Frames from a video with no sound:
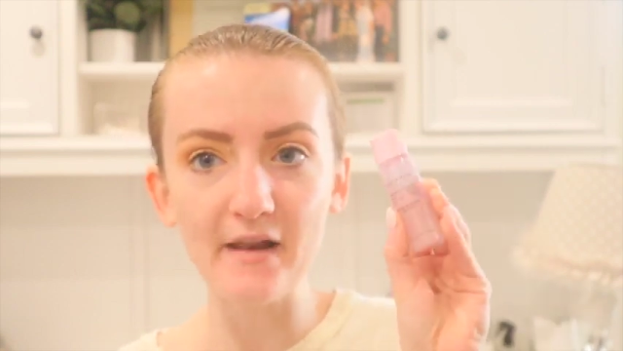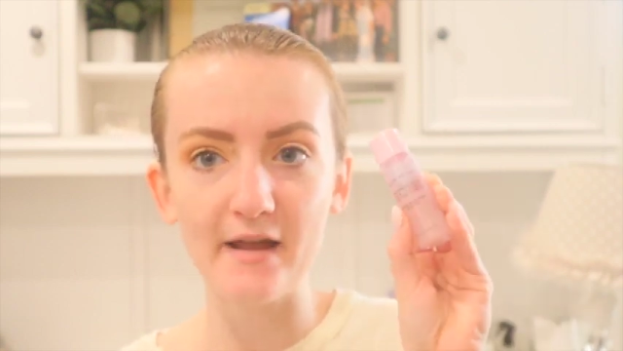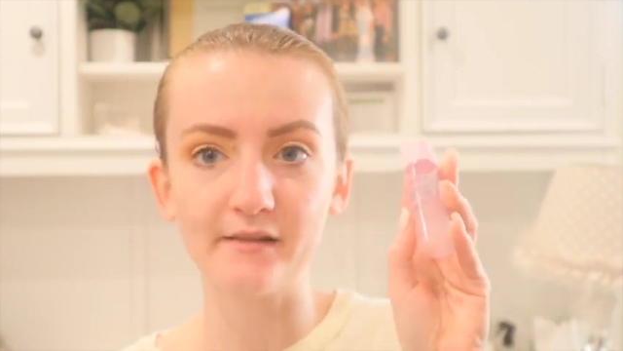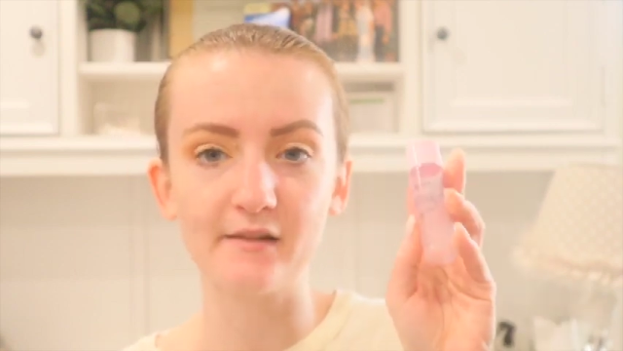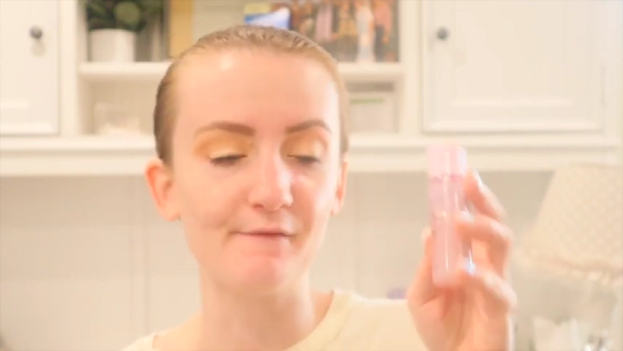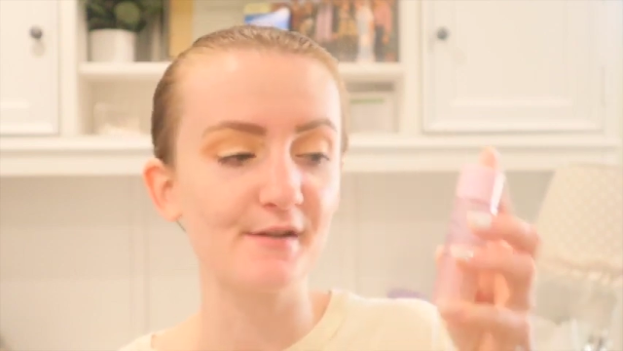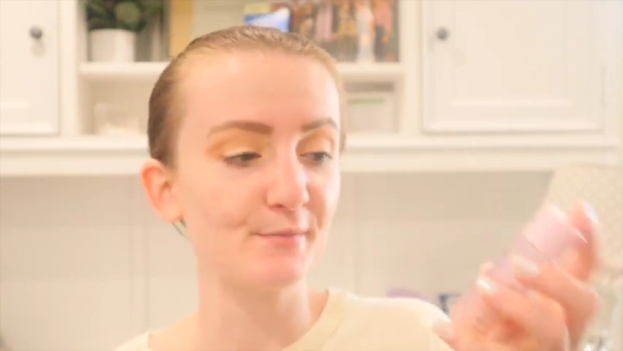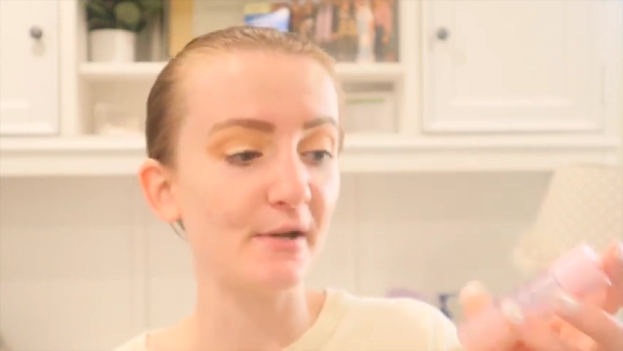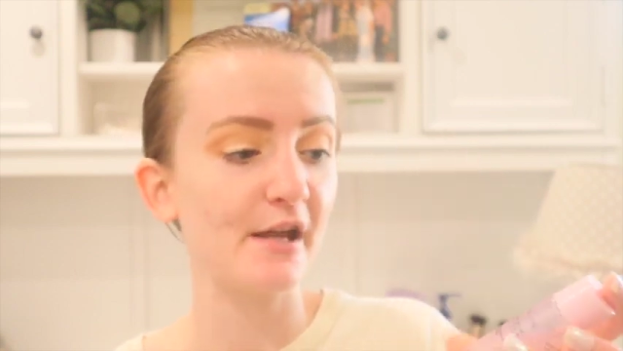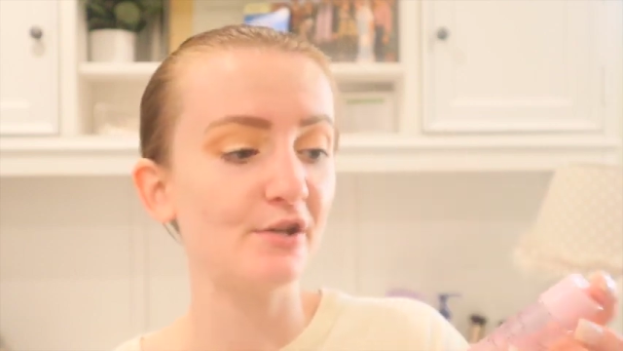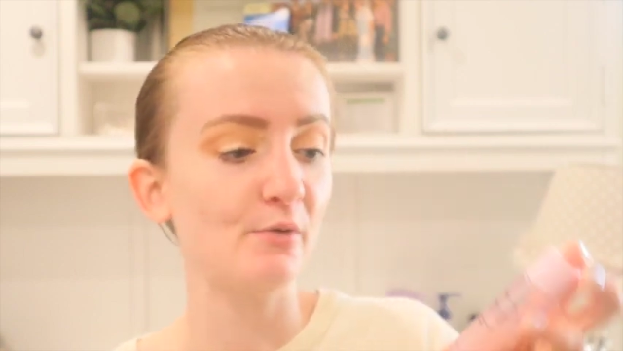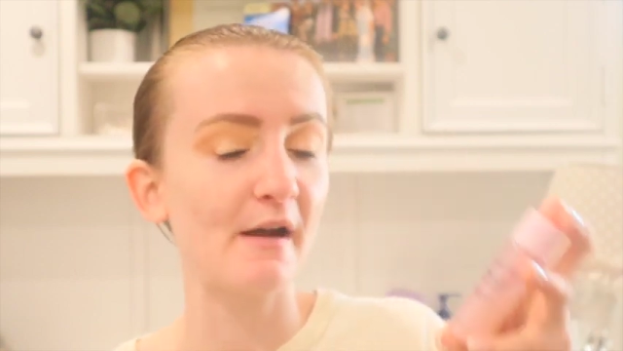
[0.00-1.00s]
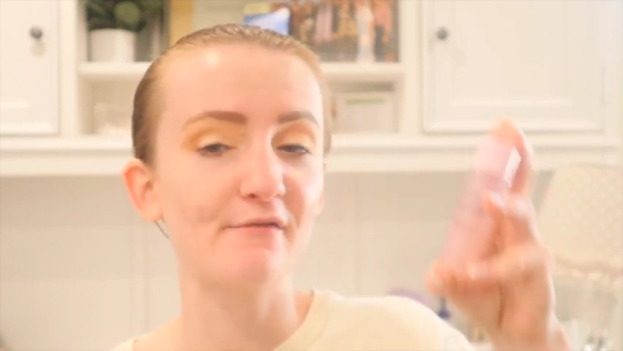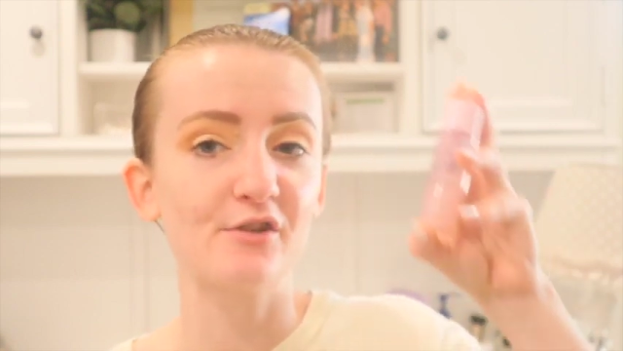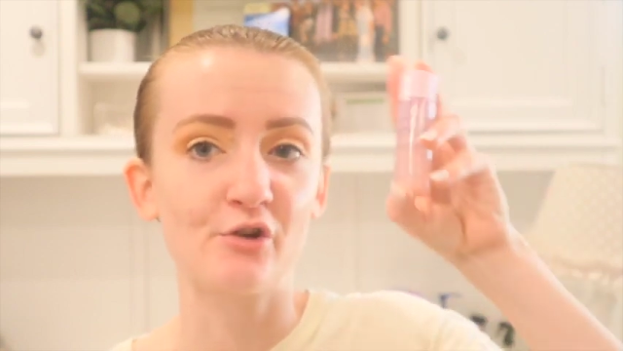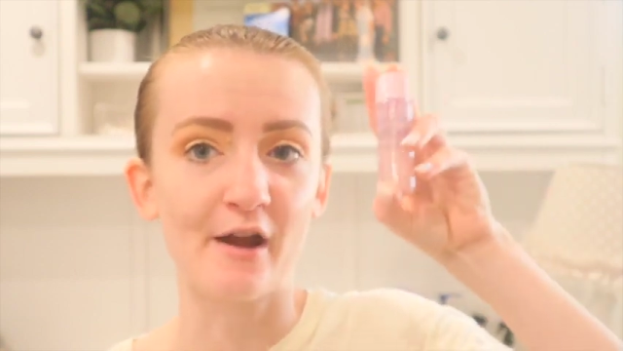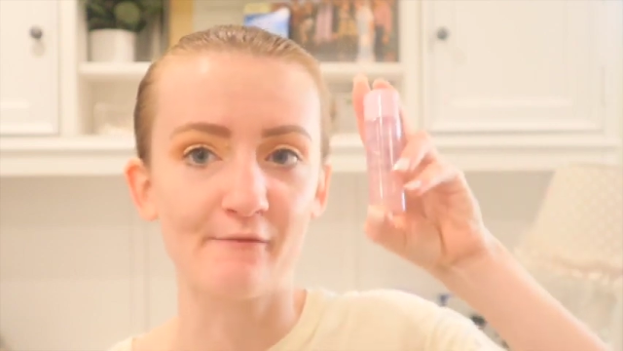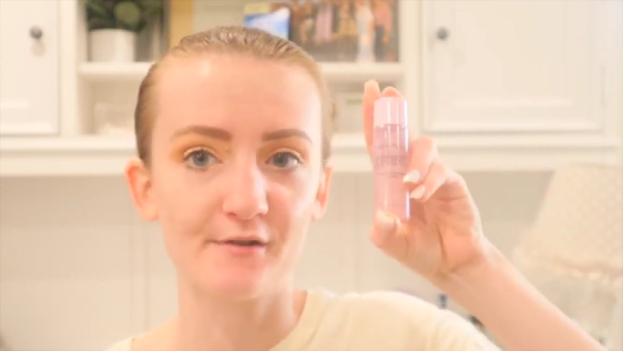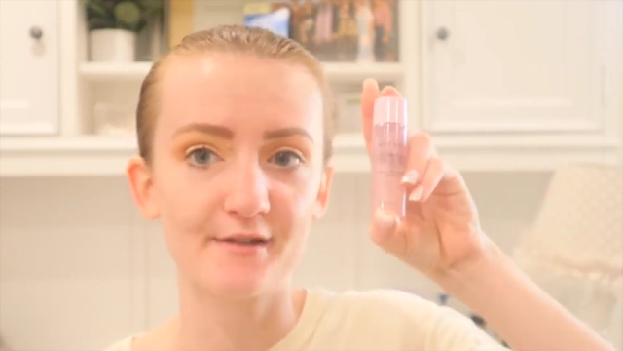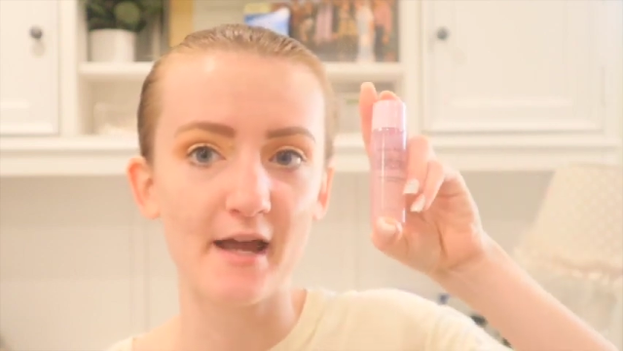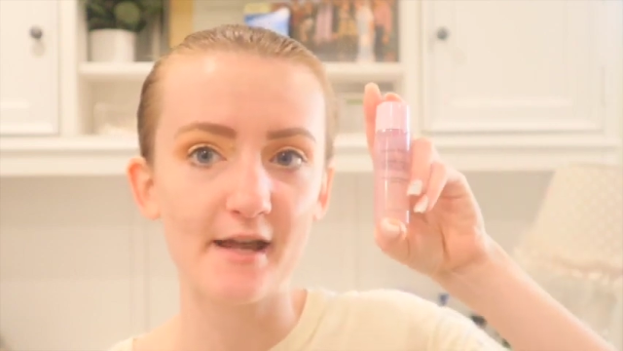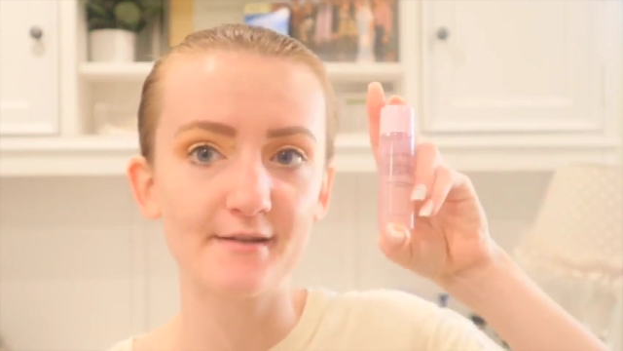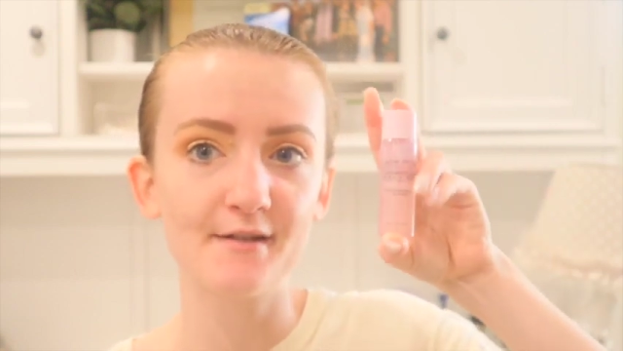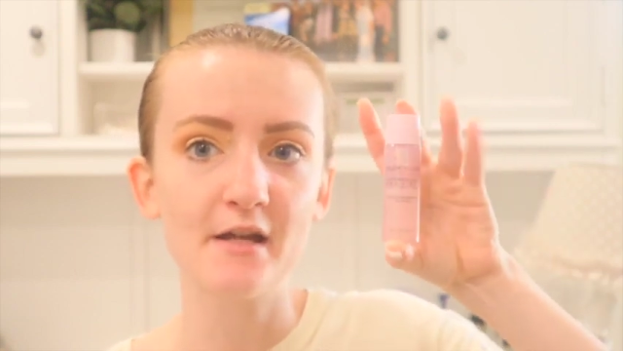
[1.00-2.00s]
I love this one. I do have the travel
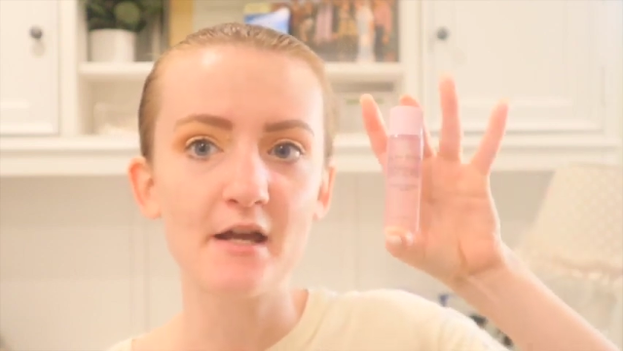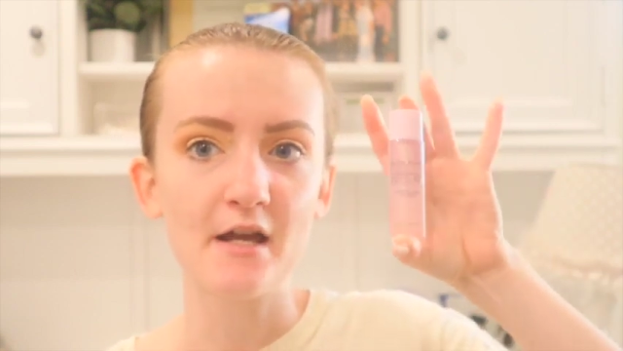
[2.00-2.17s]
size.